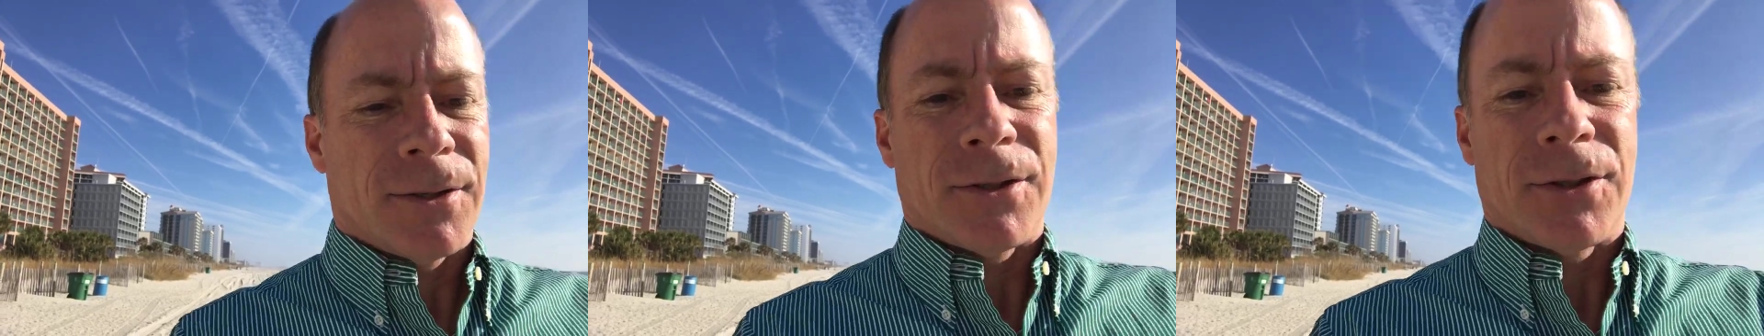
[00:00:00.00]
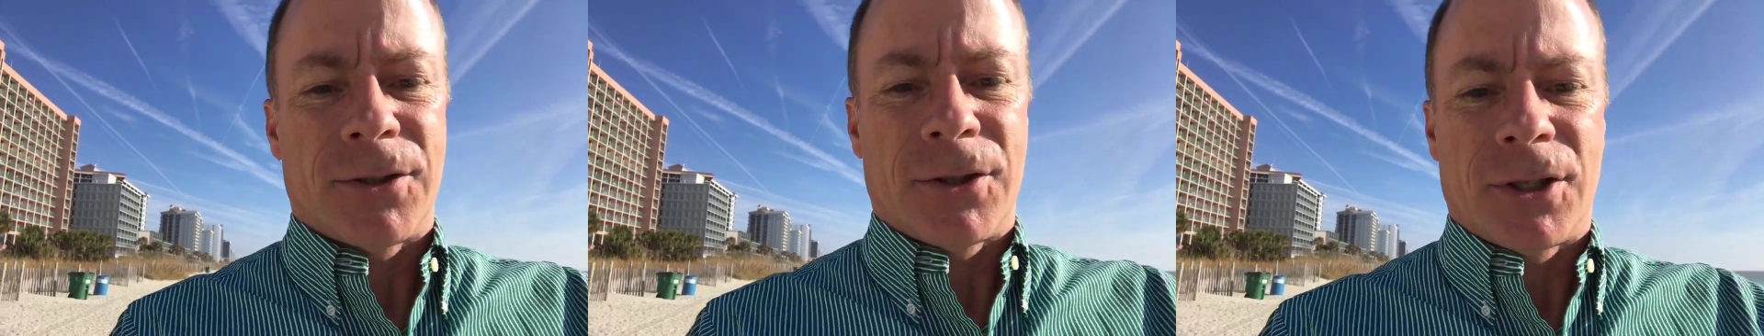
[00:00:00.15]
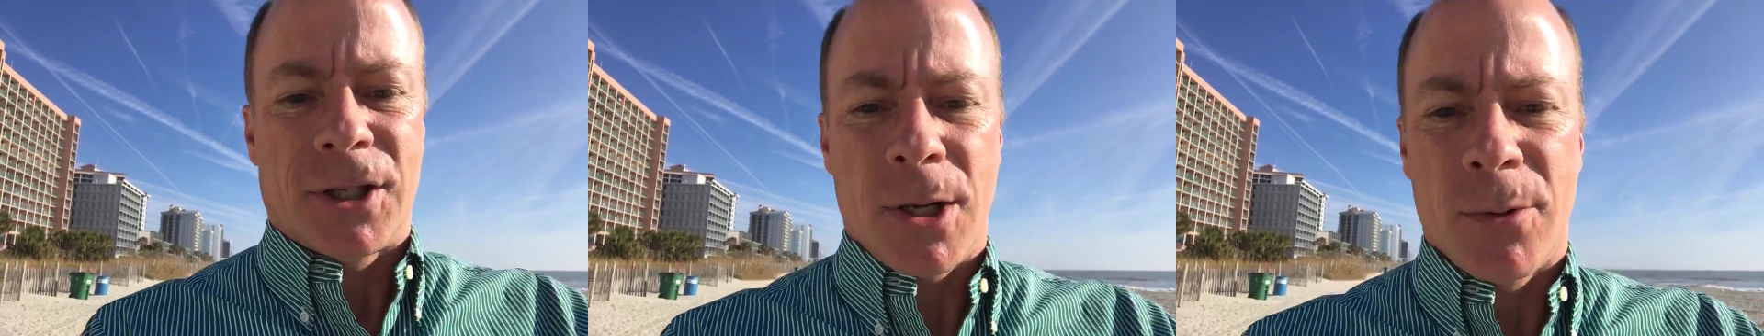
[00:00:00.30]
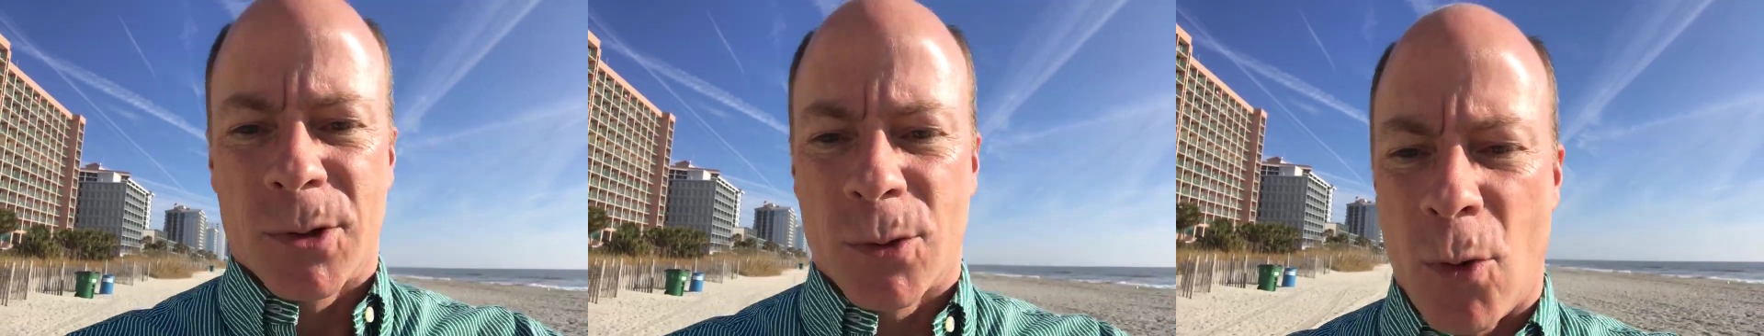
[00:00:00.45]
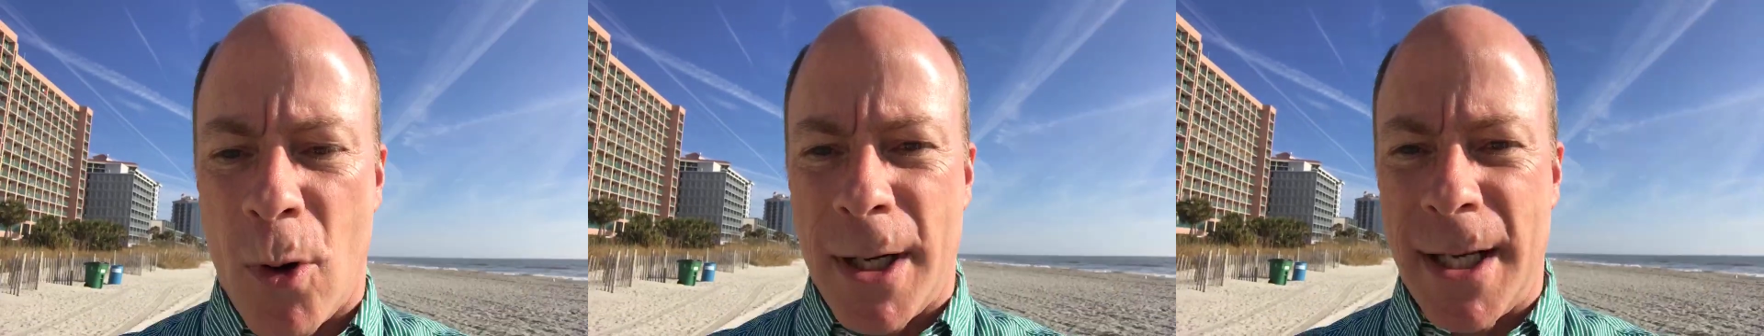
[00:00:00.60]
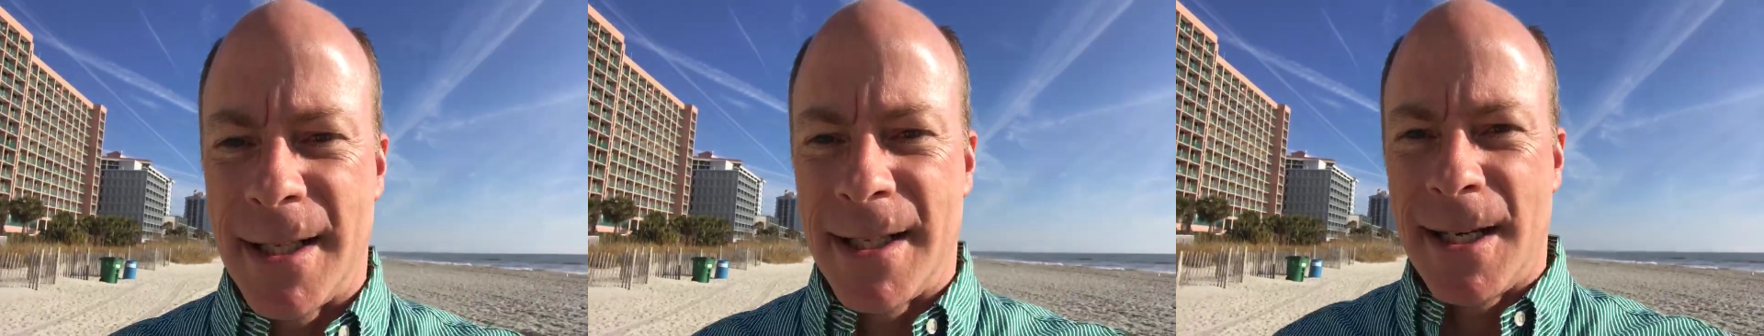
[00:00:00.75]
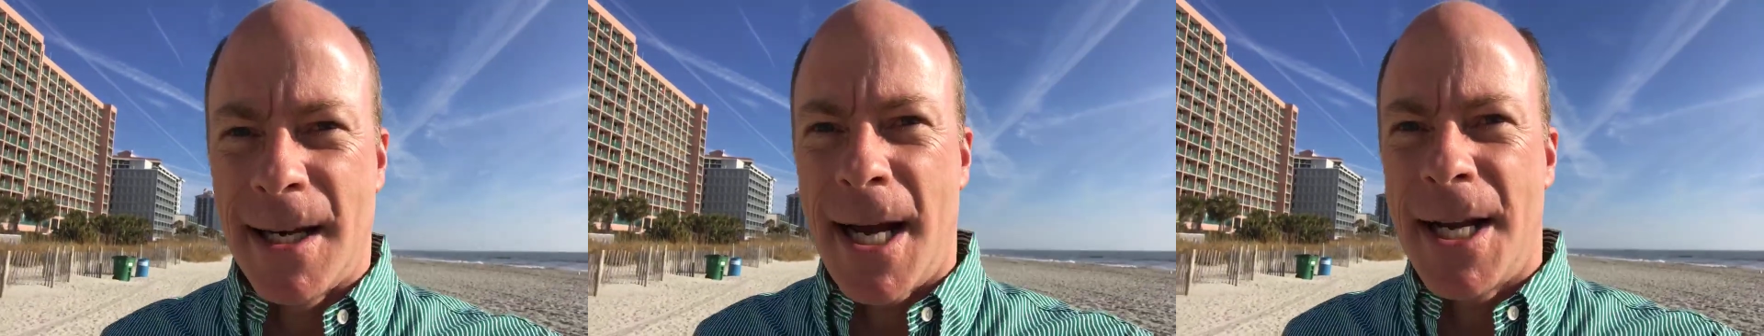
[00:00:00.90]
She was
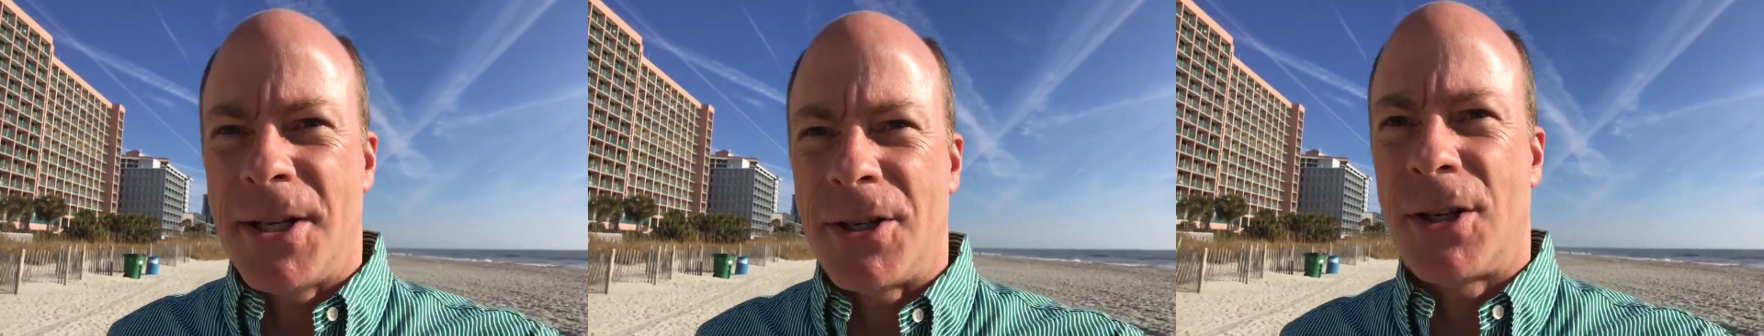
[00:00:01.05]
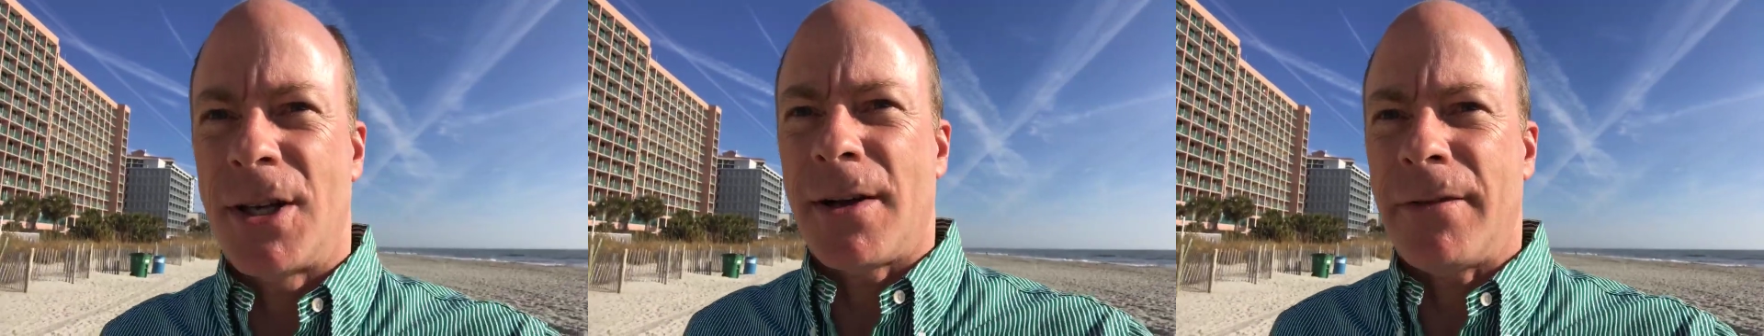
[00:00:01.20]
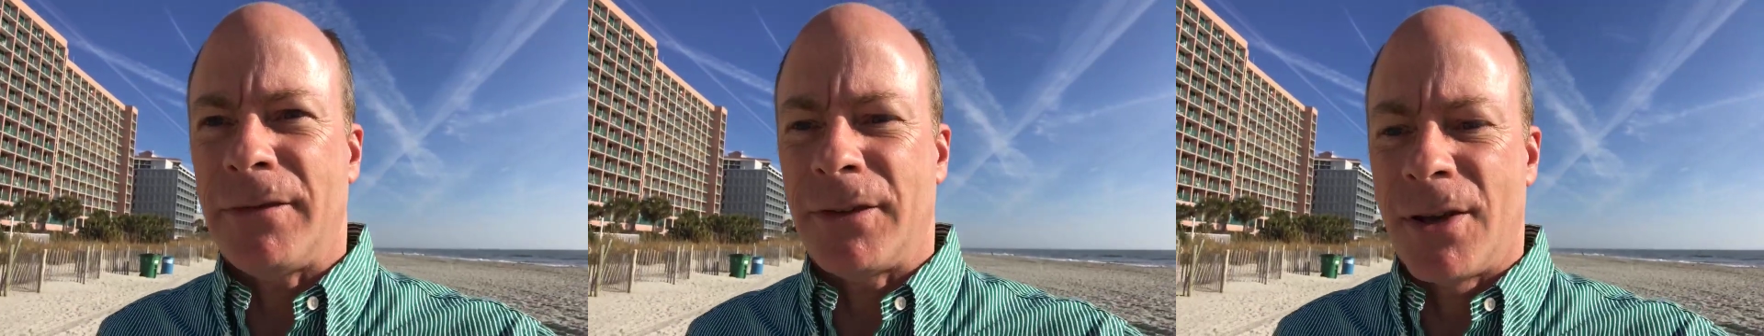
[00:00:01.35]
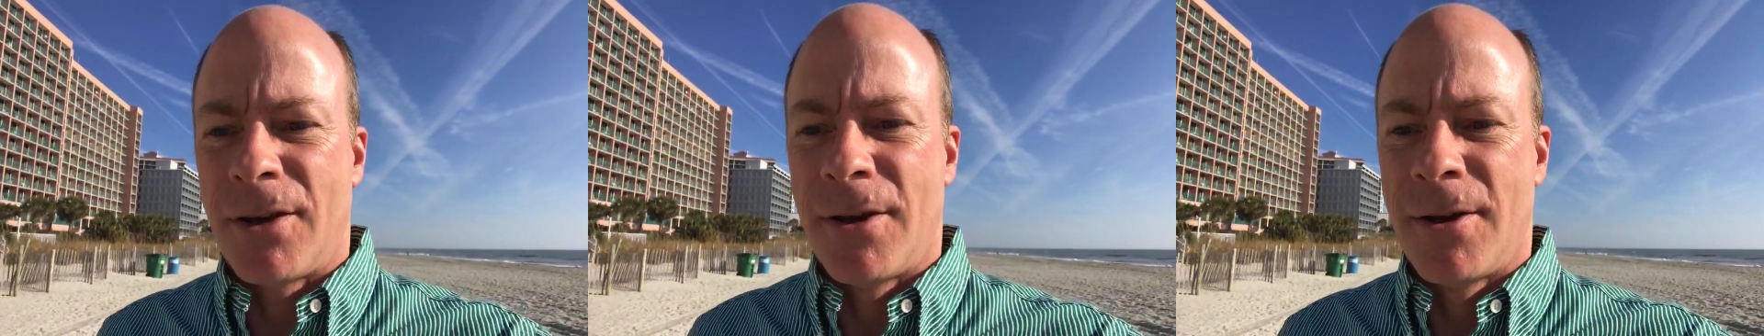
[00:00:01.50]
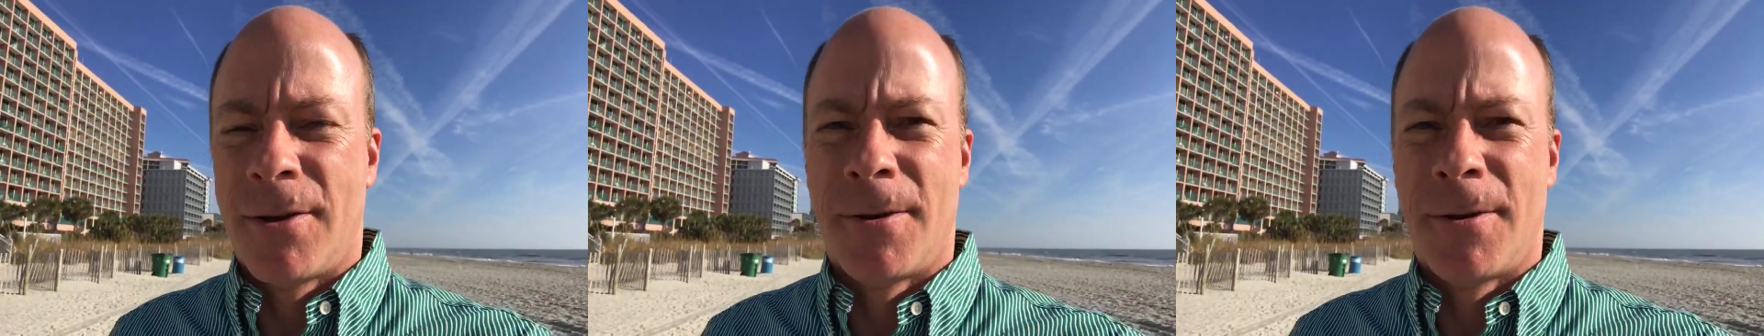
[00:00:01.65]
working the night shift,